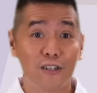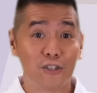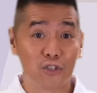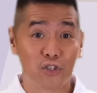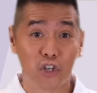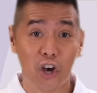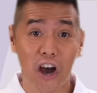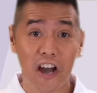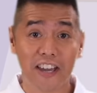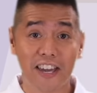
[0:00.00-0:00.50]

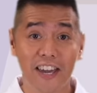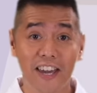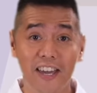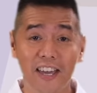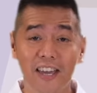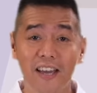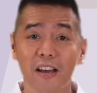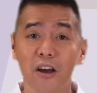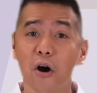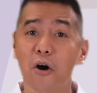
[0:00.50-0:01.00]

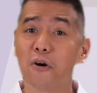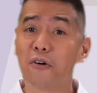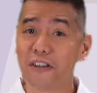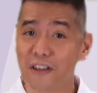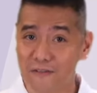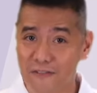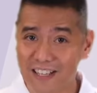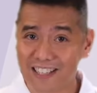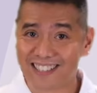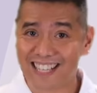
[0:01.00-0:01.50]
jogging, or
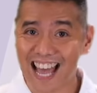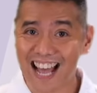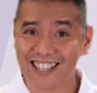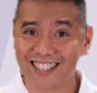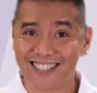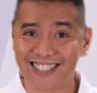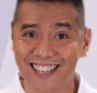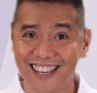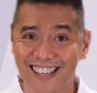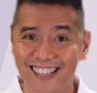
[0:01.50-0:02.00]
even
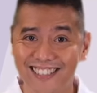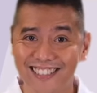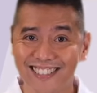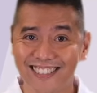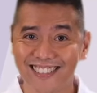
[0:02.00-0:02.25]
dancing.